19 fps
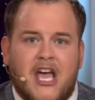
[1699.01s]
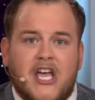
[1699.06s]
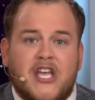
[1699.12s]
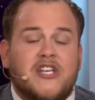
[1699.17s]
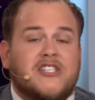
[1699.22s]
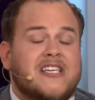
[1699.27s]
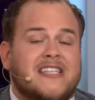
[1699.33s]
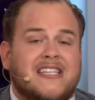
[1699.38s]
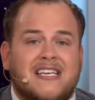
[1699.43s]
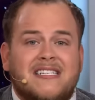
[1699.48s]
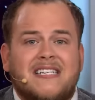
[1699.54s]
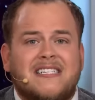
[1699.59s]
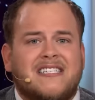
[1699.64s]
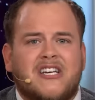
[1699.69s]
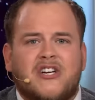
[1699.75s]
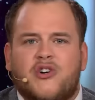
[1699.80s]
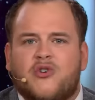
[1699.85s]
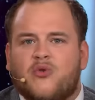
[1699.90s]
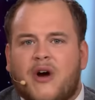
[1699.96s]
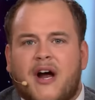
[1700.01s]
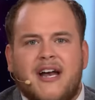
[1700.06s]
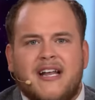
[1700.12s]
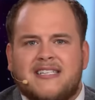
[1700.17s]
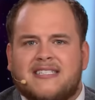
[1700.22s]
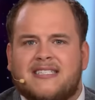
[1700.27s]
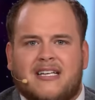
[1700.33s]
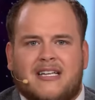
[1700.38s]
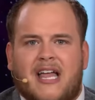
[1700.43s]
You see, this is the
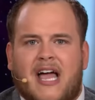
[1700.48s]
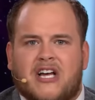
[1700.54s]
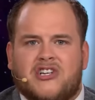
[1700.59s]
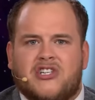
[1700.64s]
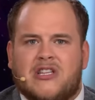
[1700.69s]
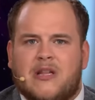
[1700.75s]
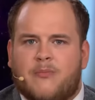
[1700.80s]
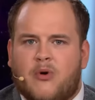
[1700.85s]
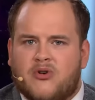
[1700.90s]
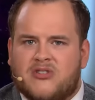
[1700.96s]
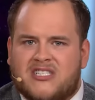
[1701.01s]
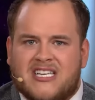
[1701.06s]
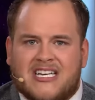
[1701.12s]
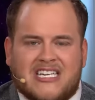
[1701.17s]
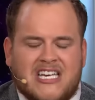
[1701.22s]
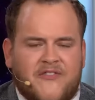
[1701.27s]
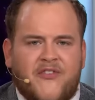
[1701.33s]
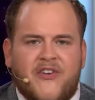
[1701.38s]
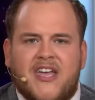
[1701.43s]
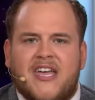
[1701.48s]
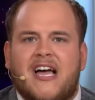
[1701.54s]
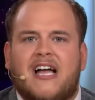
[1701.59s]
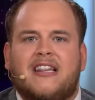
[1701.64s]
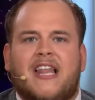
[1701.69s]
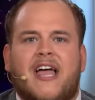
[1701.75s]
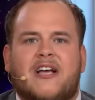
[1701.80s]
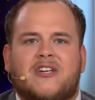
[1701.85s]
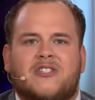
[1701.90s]
greatest election, the most significant
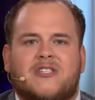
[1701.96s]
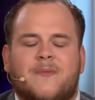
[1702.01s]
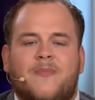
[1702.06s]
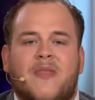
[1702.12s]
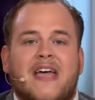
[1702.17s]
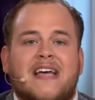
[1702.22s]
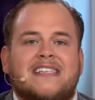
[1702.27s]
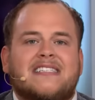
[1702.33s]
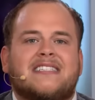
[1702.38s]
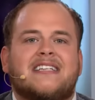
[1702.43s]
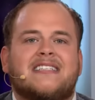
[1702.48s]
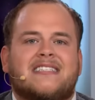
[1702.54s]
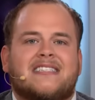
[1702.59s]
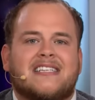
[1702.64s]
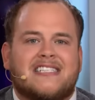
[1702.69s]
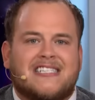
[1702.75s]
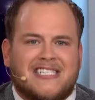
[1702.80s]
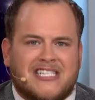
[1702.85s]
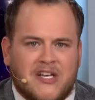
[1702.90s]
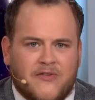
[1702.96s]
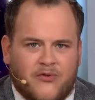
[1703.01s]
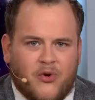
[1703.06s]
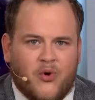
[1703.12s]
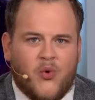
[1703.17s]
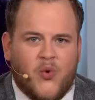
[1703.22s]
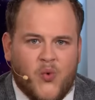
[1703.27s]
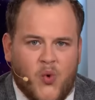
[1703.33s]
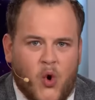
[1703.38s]
election since the
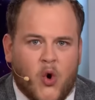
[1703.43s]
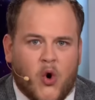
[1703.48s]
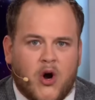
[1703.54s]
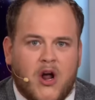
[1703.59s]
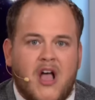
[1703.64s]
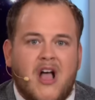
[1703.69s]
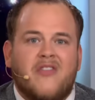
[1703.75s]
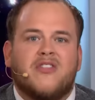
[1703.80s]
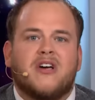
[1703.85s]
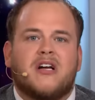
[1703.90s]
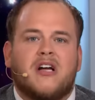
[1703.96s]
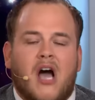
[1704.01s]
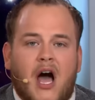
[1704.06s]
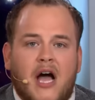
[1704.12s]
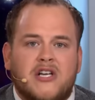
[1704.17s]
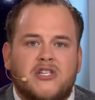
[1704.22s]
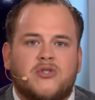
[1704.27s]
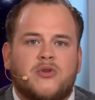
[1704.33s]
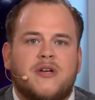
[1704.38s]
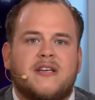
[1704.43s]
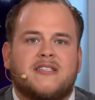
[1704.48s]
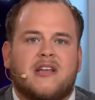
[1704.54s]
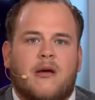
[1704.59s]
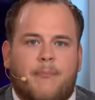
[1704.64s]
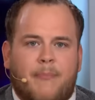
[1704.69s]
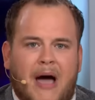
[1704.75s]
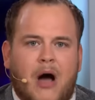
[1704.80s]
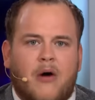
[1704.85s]
Civil War. The country is
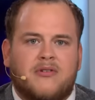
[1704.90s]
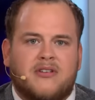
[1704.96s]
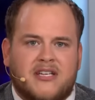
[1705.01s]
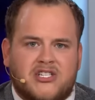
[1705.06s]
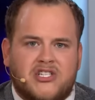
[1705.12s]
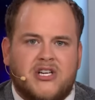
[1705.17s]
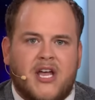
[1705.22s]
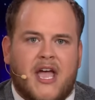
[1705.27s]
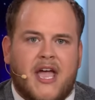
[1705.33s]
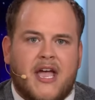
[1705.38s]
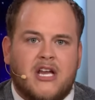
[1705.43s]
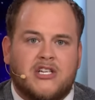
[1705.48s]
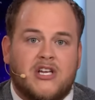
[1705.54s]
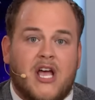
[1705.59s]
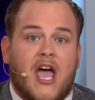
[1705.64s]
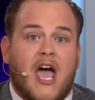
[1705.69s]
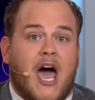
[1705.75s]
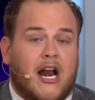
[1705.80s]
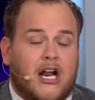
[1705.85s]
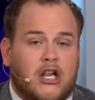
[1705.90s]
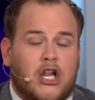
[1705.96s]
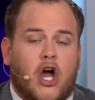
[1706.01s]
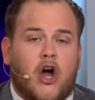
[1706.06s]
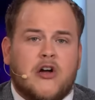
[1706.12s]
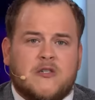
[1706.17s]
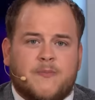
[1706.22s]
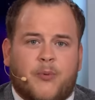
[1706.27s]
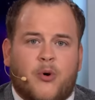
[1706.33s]
about to change, and a
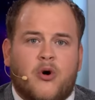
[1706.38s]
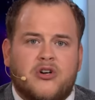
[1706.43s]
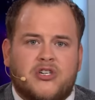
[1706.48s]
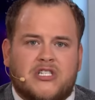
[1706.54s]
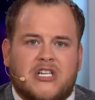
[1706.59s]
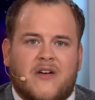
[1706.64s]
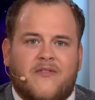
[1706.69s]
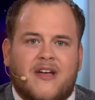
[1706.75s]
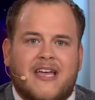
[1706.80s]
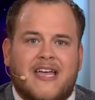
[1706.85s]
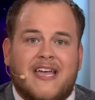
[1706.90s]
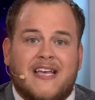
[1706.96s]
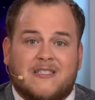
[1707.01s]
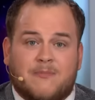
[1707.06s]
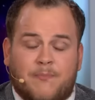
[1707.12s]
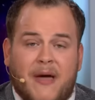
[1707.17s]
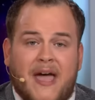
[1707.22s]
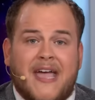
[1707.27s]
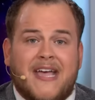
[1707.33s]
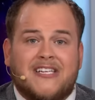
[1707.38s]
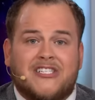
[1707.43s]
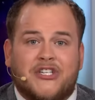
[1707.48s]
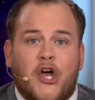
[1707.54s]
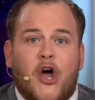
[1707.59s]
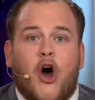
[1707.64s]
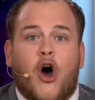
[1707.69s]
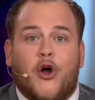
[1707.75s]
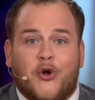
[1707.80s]
large portion of it is based
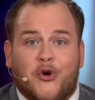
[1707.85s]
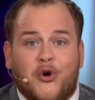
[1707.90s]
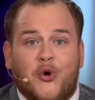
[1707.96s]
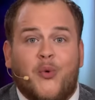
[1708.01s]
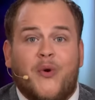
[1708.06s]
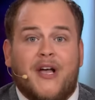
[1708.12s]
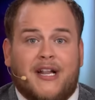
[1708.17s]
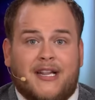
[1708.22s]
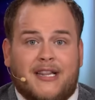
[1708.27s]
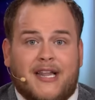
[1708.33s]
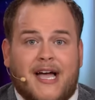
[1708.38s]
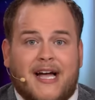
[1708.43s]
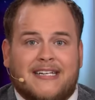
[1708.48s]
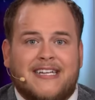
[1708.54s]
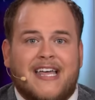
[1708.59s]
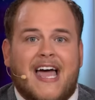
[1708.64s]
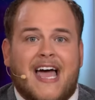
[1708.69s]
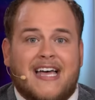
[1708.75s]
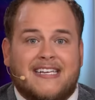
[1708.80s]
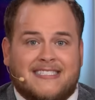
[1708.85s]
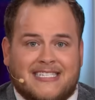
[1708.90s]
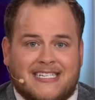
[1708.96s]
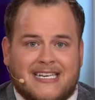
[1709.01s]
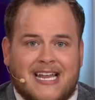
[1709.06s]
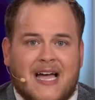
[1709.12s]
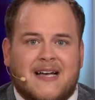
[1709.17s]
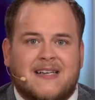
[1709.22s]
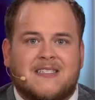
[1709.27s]
on who we elect as the
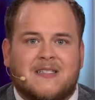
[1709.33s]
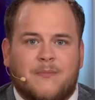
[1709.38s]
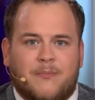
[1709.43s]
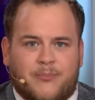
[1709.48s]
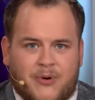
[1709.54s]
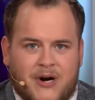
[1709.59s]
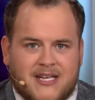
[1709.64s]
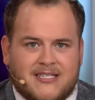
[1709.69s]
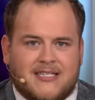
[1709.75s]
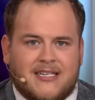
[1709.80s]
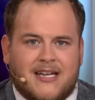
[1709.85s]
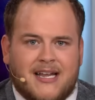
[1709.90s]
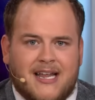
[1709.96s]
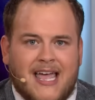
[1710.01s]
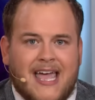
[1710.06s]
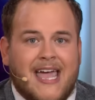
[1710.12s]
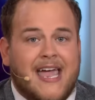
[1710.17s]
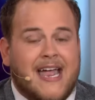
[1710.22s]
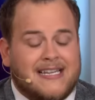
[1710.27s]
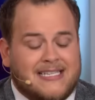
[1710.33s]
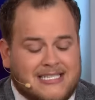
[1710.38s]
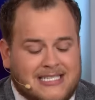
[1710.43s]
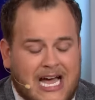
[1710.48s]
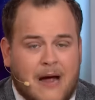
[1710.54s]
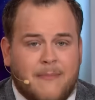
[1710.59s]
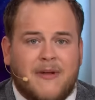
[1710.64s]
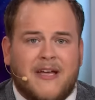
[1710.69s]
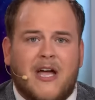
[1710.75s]
next president. It's
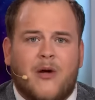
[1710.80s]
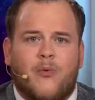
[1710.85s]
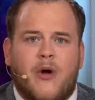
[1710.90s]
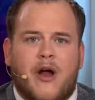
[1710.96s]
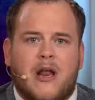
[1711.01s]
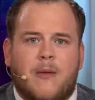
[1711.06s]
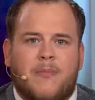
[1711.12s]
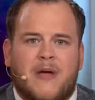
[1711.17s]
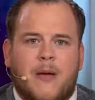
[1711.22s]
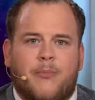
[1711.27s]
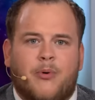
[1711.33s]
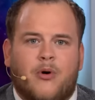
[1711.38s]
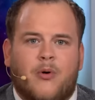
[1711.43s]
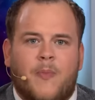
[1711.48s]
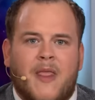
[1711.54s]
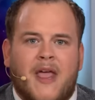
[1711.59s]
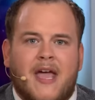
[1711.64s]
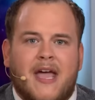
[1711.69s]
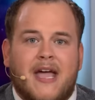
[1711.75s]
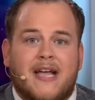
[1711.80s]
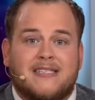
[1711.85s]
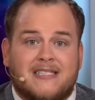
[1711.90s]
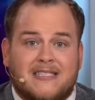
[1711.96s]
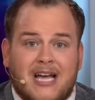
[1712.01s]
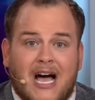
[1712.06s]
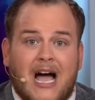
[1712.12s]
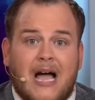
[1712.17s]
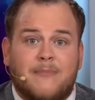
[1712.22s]
time to get ready, people. It's
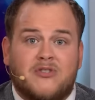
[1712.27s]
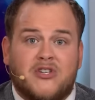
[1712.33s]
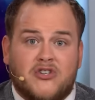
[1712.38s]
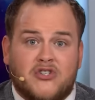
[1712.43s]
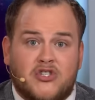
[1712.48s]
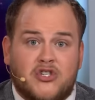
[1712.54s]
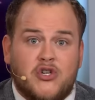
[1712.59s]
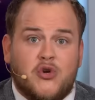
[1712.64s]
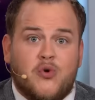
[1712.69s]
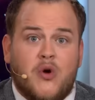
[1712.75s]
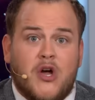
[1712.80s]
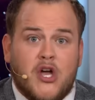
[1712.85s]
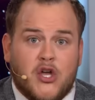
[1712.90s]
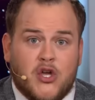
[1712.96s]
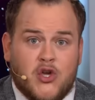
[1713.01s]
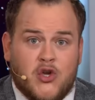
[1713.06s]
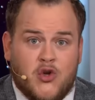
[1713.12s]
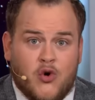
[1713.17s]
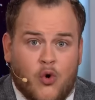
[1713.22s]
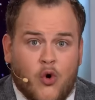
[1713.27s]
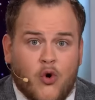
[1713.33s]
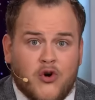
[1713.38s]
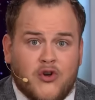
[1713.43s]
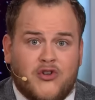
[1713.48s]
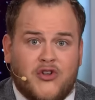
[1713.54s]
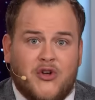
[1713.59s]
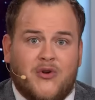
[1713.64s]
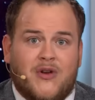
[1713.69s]
time to do your
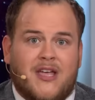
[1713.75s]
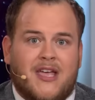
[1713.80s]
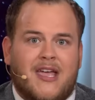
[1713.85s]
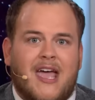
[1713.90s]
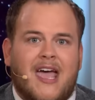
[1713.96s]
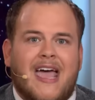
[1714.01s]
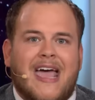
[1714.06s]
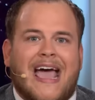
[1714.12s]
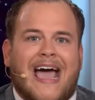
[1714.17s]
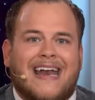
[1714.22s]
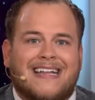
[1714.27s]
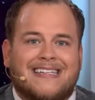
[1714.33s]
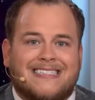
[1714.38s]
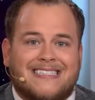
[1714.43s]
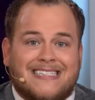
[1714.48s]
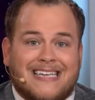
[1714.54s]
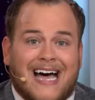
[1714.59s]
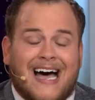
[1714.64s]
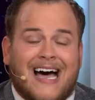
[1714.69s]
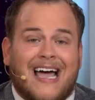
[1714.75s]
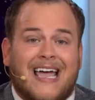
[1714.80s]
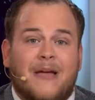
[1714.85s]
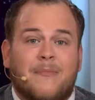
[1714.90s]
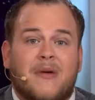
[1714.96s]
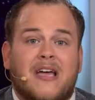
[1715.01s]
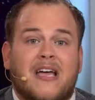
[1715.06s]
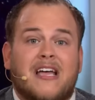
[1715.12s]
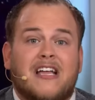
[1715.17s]
duty, and it's
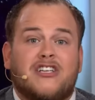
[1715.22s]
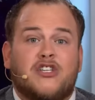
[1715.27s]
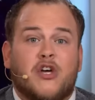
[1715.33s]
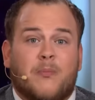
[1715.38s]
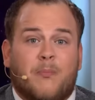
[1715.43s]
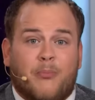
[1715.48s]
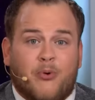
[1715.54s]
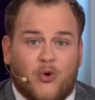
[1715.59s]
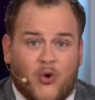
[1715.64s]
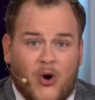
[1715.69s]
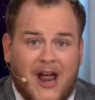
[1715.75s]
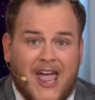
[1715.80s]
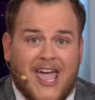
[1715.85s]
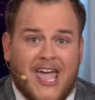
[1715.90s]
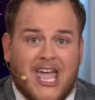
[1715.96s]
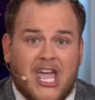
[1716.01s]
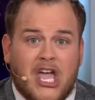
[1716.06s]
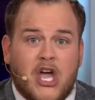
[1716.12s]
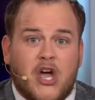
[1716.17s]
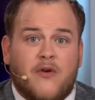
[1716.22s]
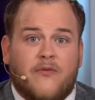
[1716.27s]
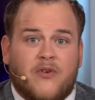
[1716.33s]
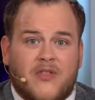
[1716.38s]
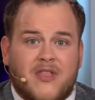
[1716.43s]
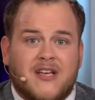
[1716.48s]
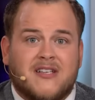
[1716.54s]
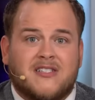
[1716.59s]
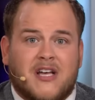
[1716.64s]
time to pray for
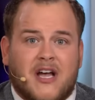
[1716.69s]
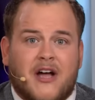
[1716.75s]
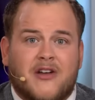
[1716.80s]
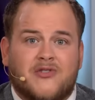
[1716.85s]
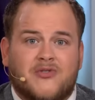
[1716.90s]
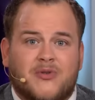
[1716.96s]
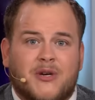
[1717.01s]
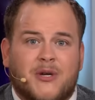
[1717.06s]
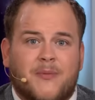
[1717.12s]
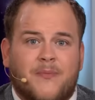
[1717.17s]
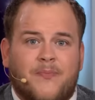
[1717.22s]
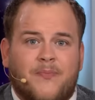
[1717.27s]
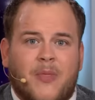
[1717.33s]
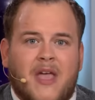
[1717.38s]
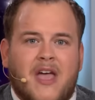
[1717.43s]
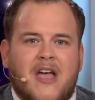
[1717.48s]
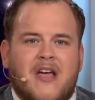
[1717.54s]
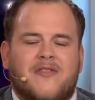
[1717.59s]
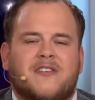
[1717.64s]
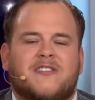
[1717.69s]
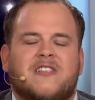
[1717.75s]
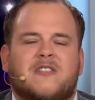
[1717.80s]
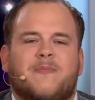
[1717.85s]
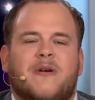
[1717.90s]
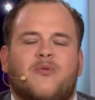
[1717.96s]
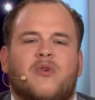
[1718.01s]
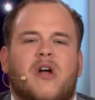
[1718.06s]
yes. this country. This has been